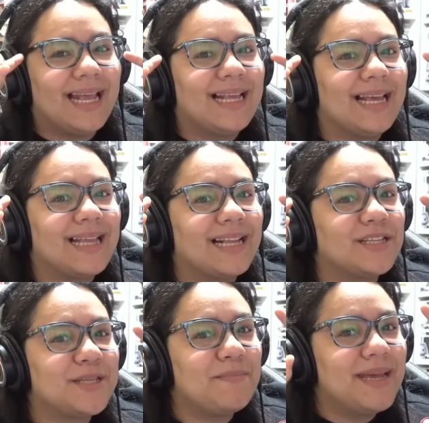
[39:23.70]
that
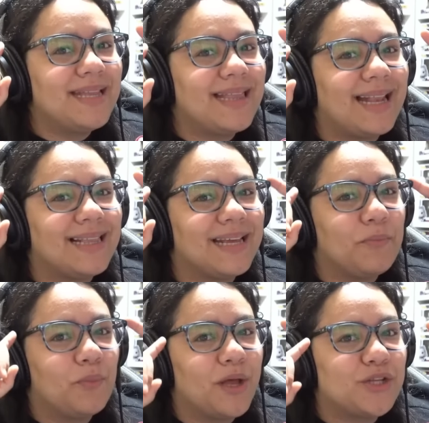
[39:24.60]
doesn't mean that the
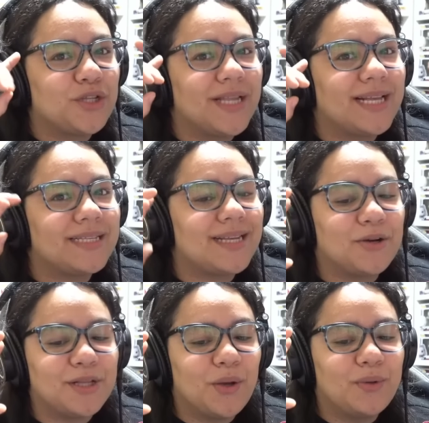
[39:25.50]
witch
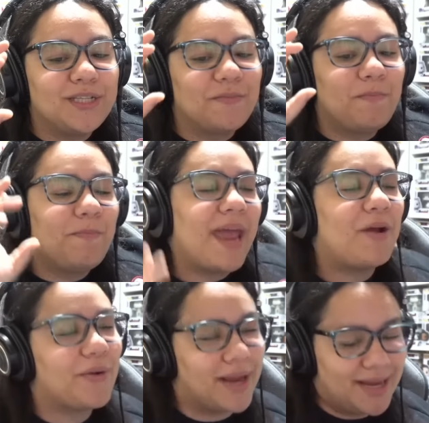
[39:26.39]
necessarily was
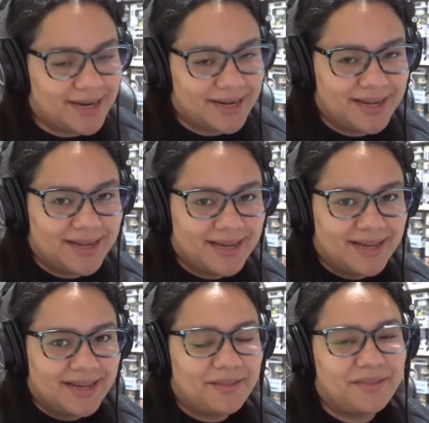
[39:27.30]
buried
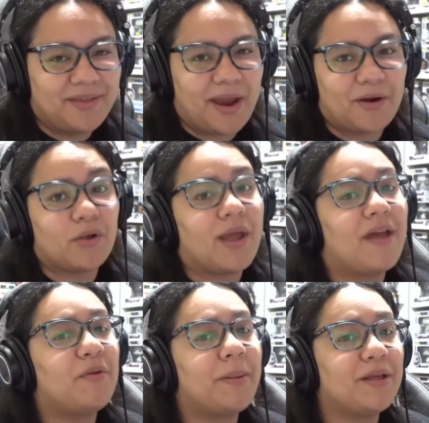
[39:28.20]
there.
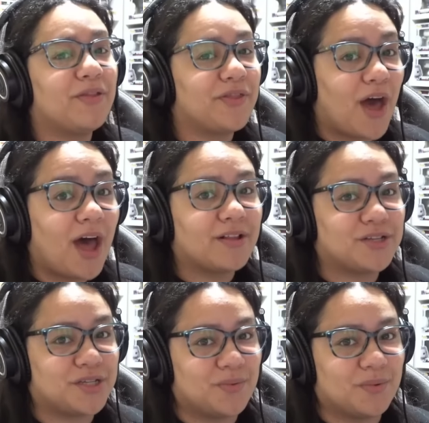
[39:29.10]
Everybody thought
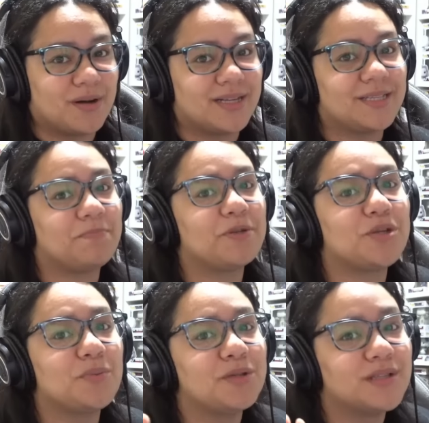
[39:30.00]
she was, but
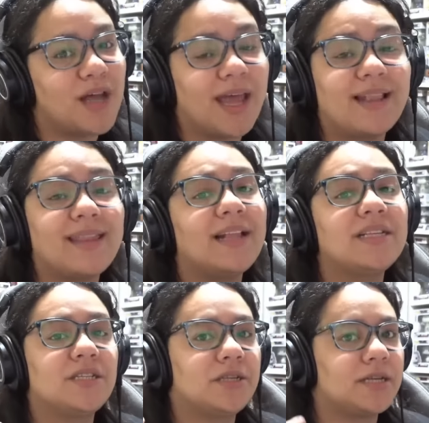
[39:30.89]
she was not. And
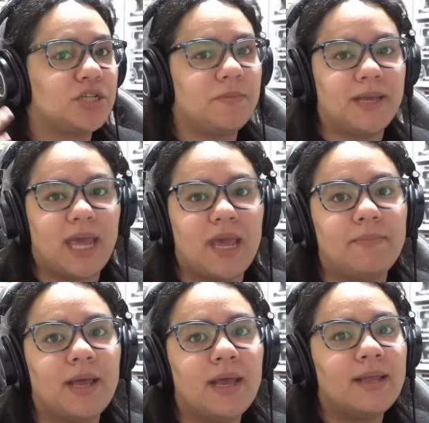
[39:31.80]
then since she
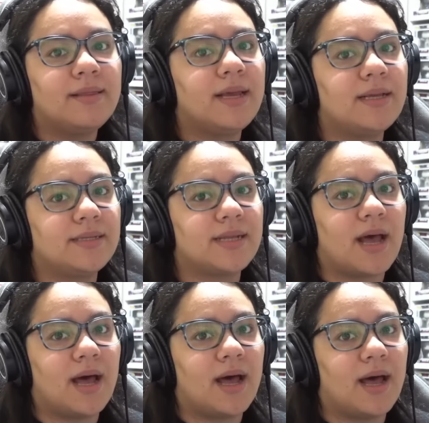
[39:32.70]
became this,
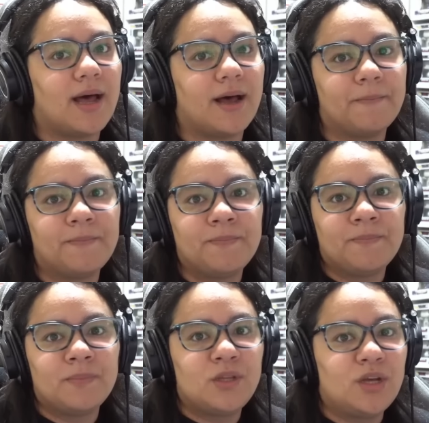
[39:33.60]
uh,
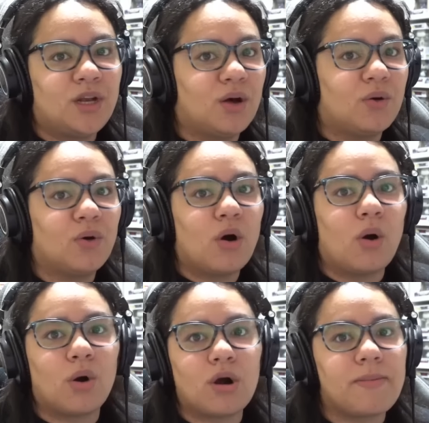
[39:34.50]
you know,
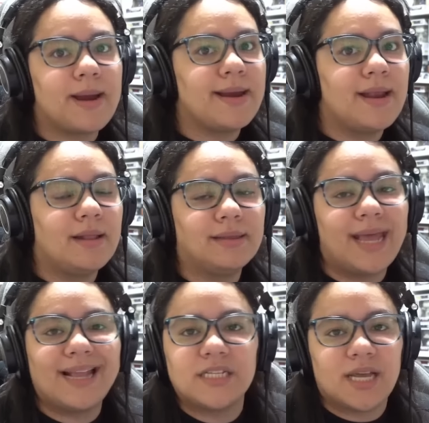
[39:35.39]
urban
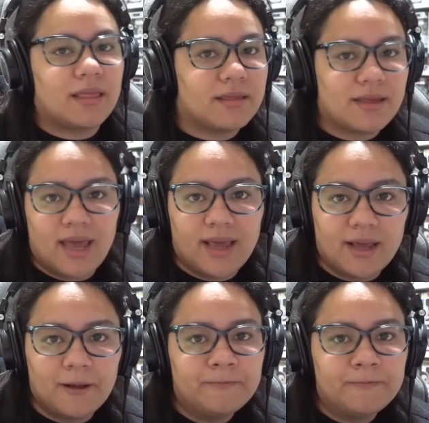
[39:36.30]
legend thing,